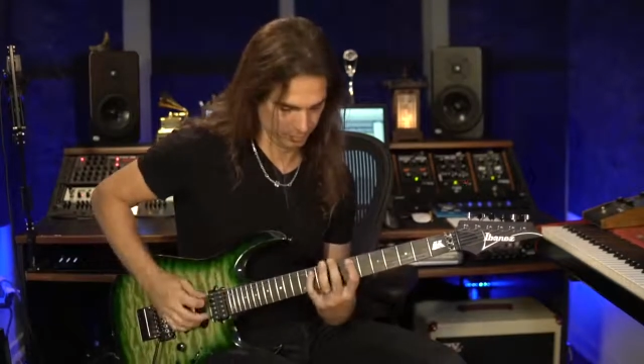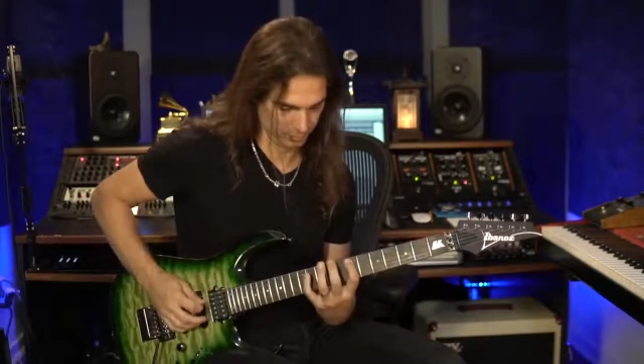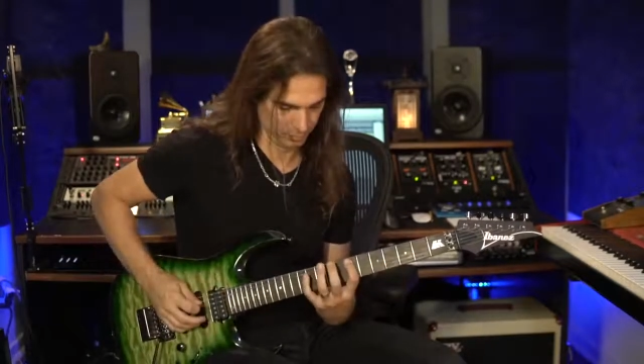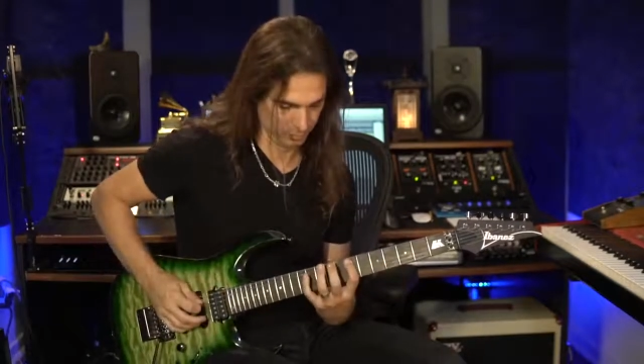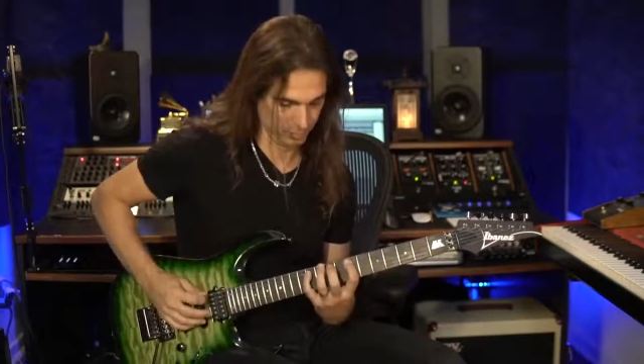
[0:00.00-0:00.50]

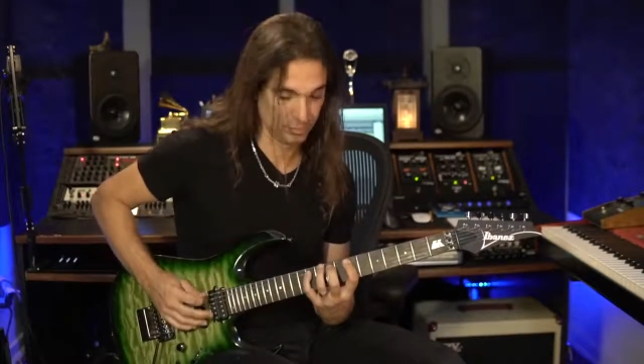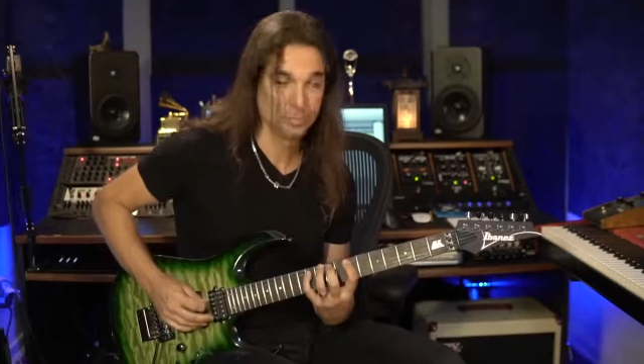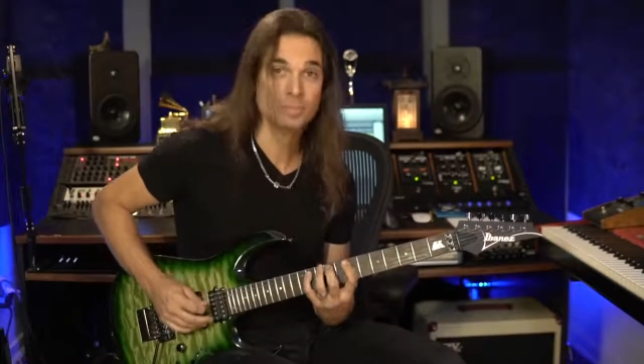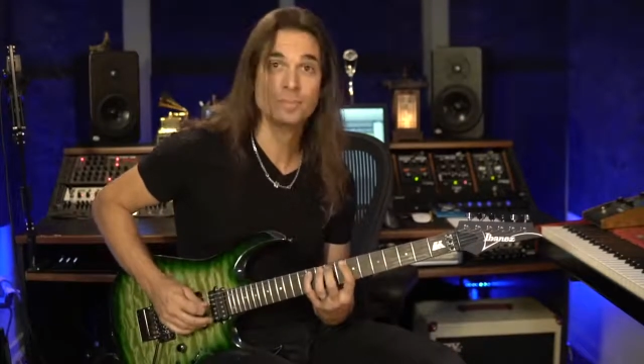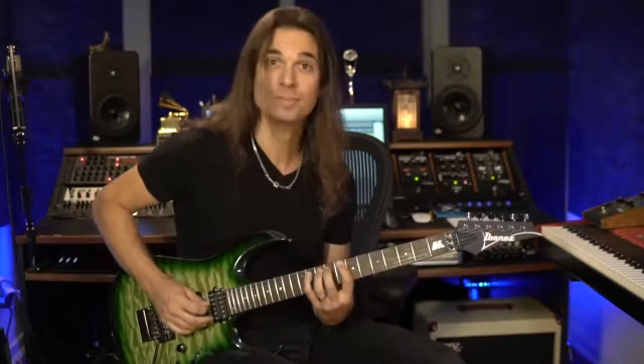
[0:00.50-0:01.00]

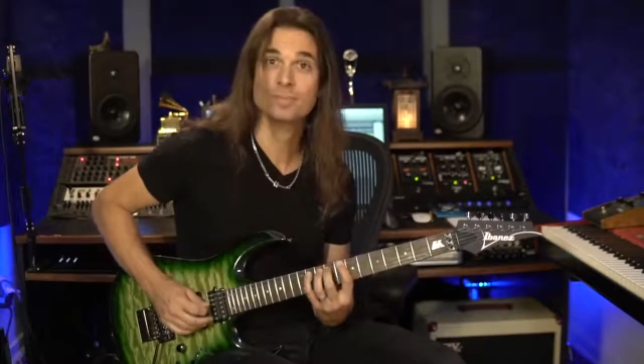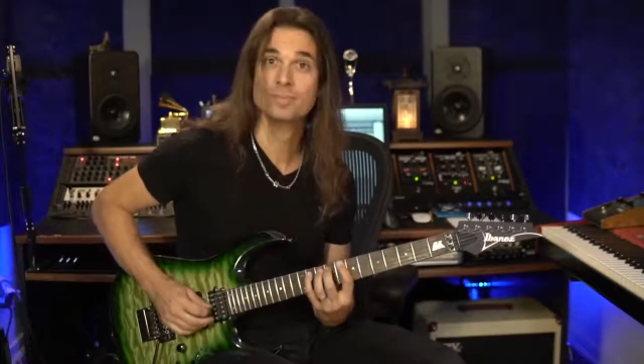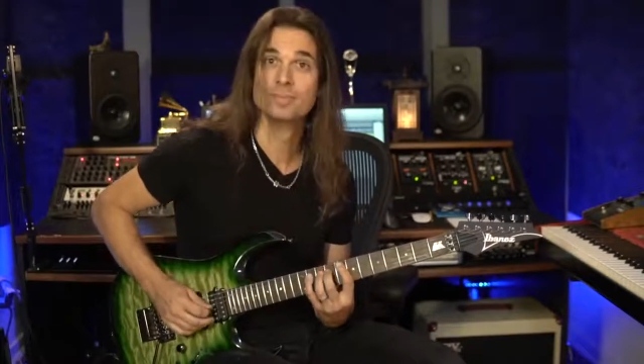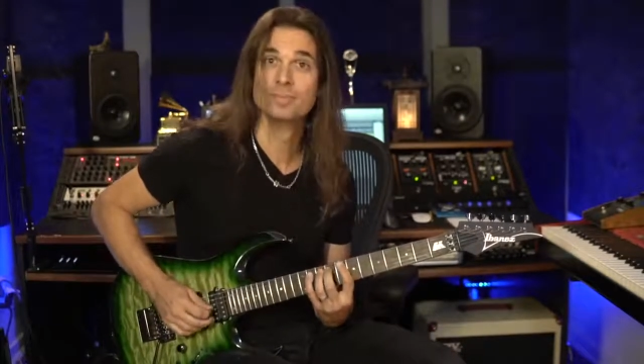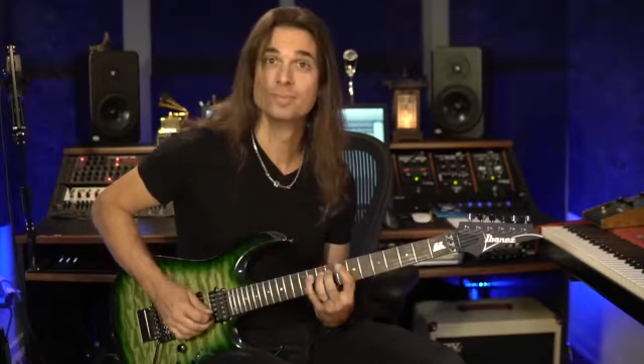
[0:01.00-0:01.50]

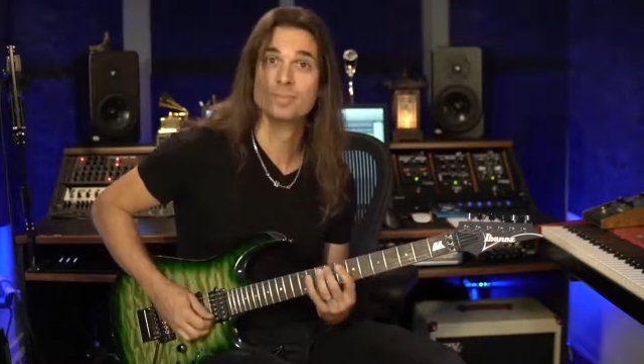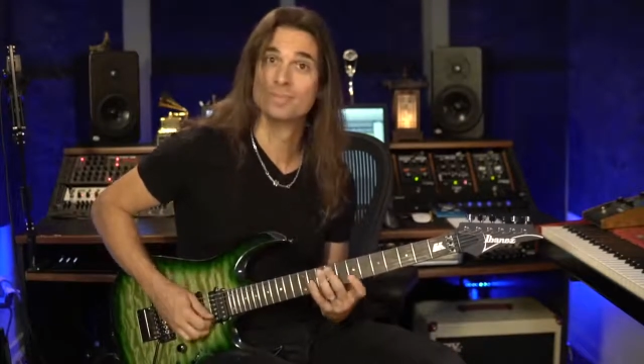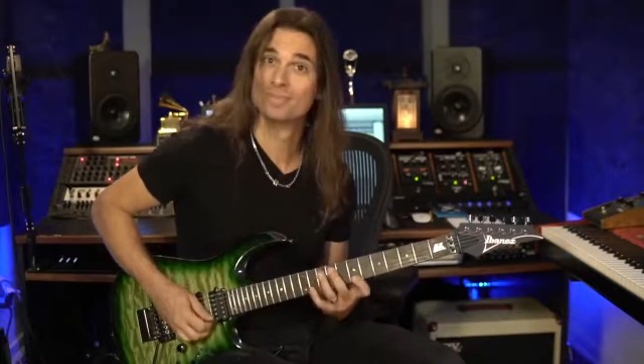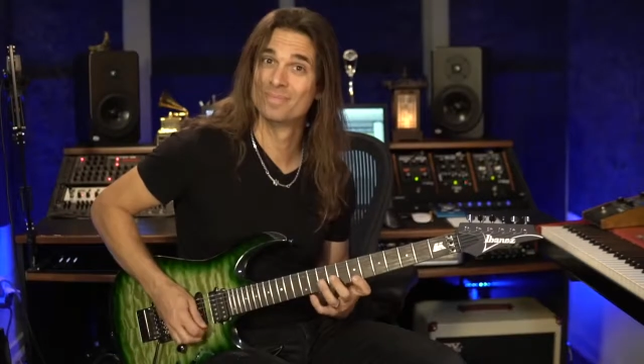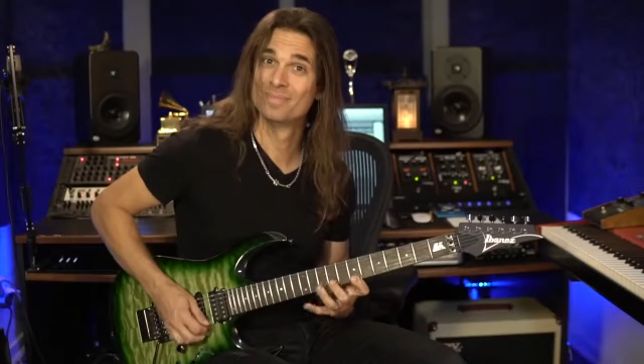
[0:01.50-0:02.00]

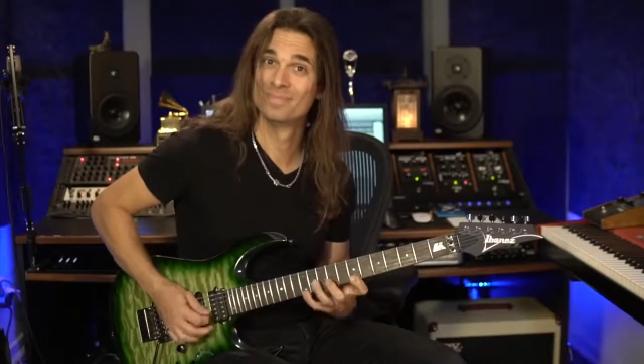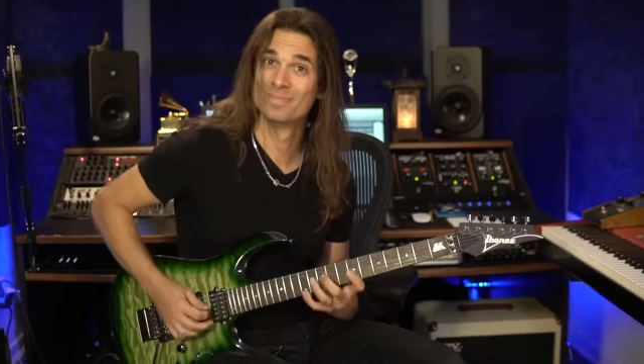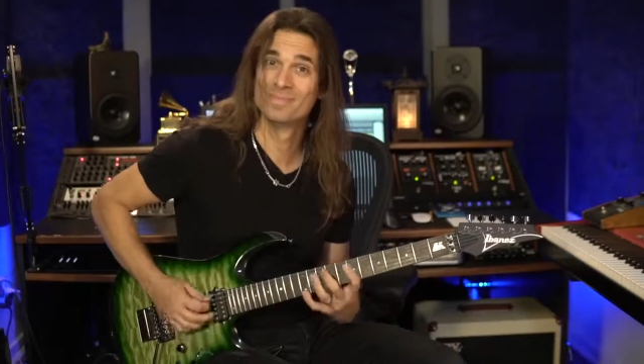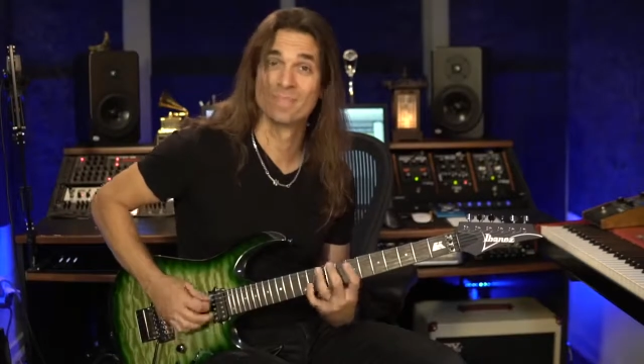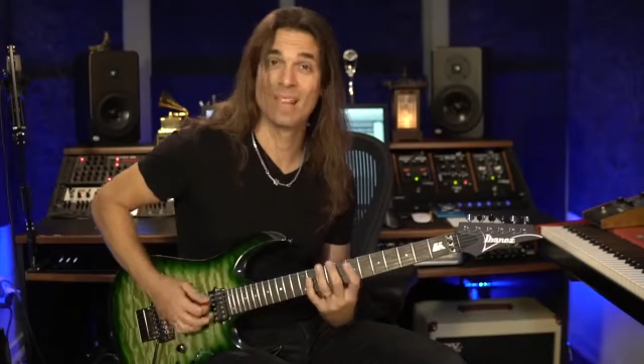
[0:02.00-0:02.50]

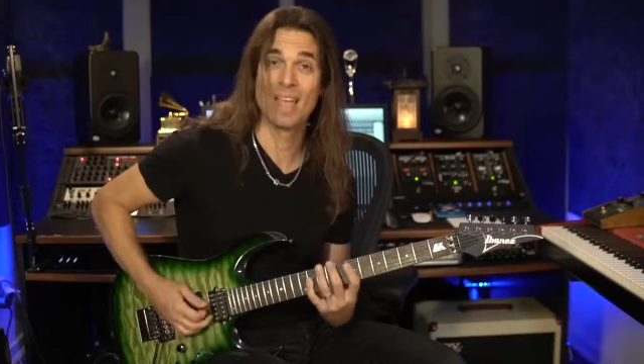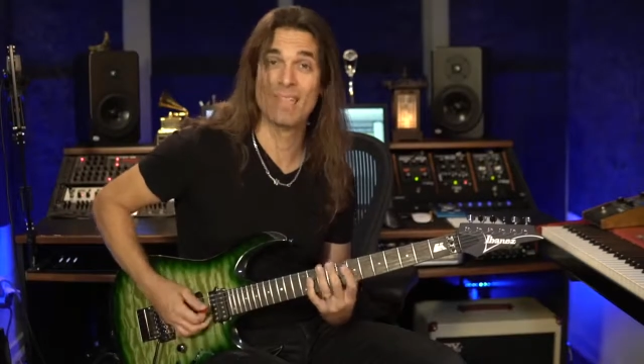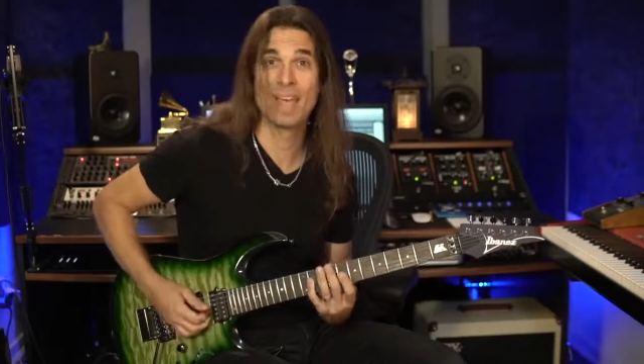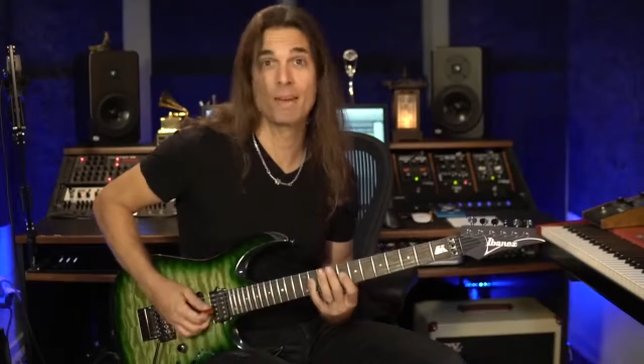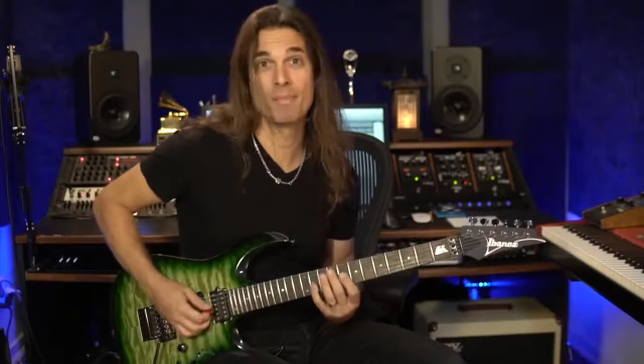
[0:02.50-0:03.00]

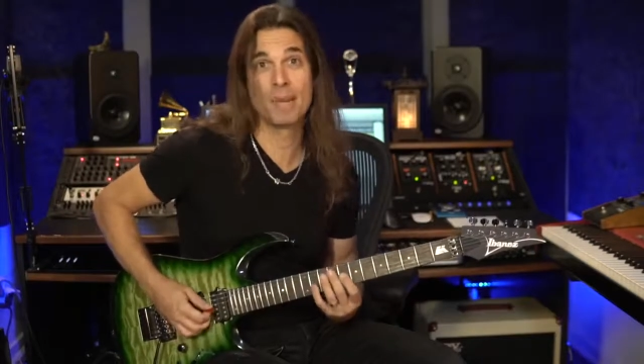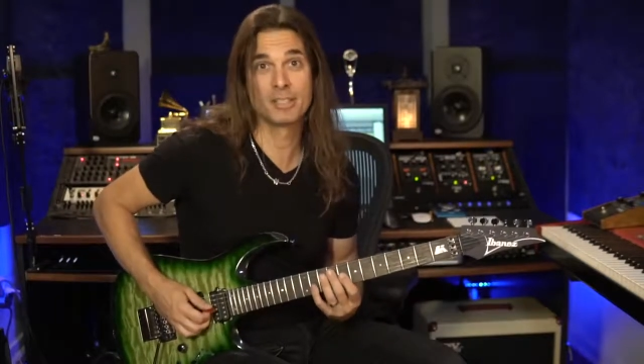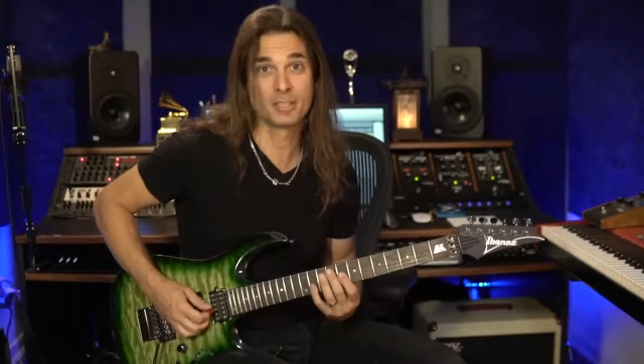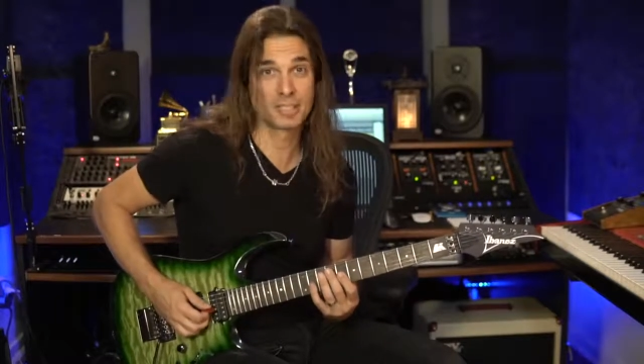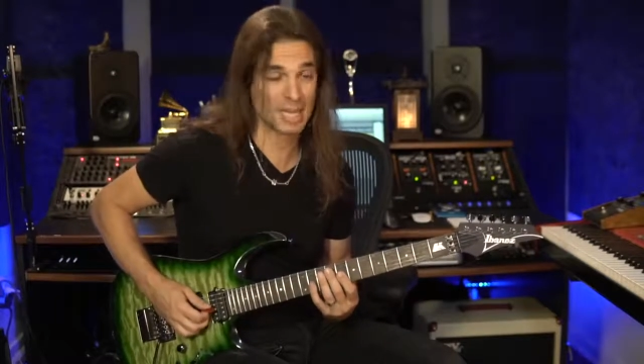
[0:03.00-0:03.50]
And then
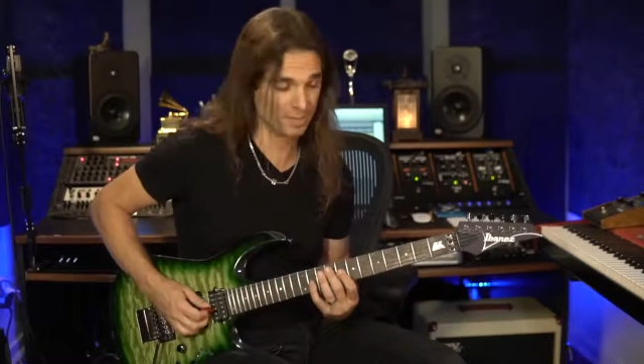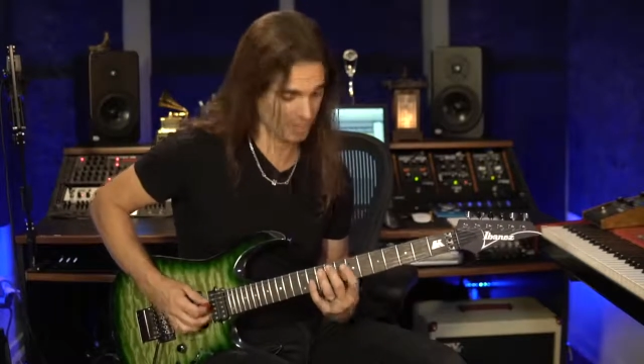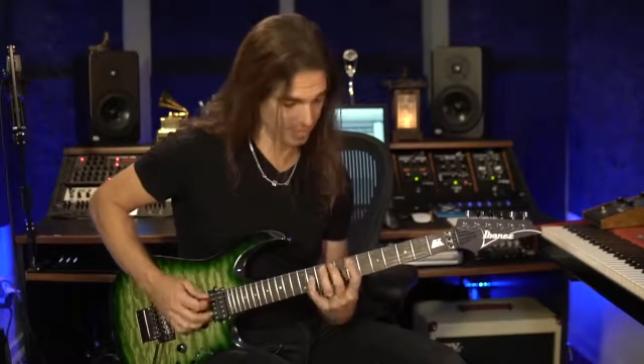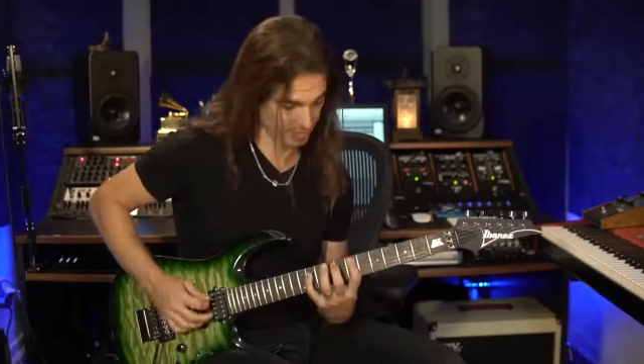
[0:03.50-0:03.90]
major seventh.